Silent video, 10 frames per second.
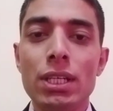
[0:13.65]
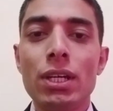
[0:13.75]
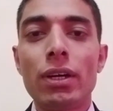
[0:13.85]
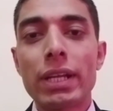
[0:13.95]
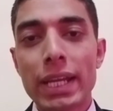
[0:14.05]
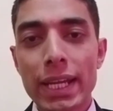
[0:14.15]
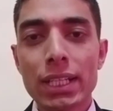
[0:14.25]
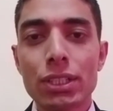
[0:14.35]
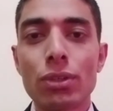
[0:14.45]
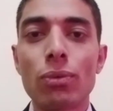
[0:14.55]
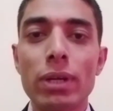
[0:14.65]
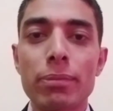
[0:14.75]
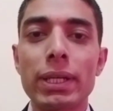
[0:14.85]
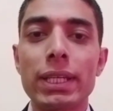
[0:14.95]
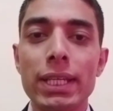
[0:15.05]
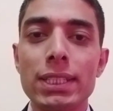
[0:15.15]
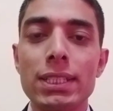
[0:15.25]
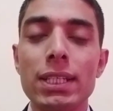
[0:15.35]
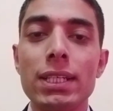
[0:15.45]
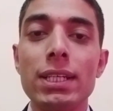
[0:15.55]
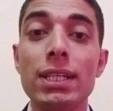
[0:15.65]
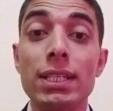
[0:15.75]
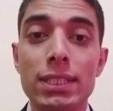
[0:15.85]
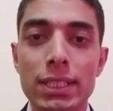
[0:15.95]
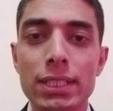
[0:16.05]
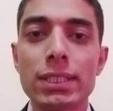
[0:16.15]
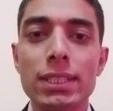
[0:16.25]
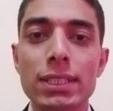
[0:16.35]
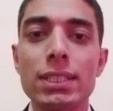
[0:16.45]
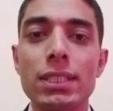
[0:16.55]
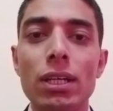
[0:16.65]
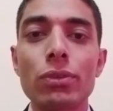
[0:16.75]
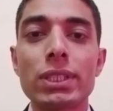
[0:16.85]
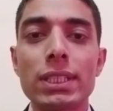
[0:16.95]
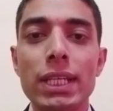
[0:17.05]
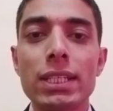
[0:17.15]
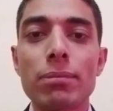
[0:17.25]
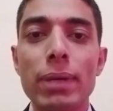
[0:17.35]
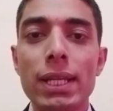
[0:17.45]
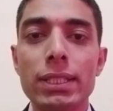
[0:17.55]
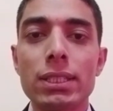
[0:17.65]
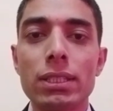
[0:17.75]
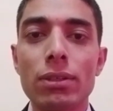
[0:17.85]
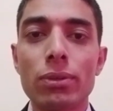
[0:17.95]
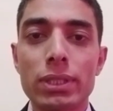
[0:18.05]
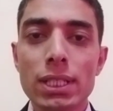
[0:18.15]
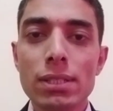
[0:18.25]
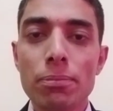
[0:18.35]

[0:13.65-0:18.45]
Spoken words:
or an act whereby guest settles his outstanding balance in the hotel